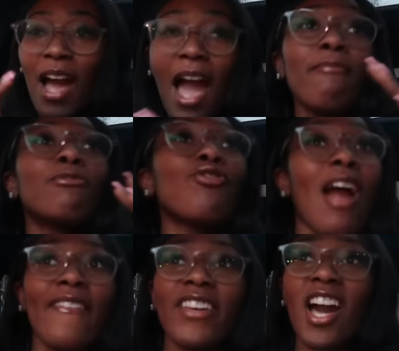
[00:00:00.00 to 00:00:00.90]
I'm
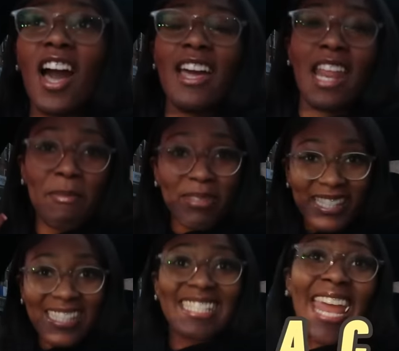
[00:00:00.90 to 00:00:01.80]
driving her, her name
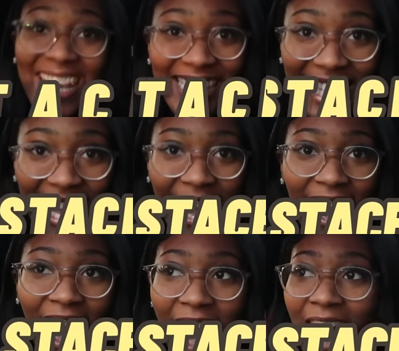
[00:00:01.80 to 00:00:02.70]
is
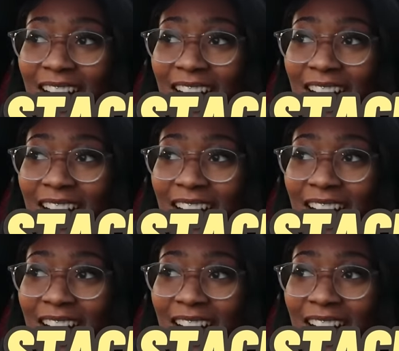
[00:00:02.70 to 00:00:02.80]
Stacy.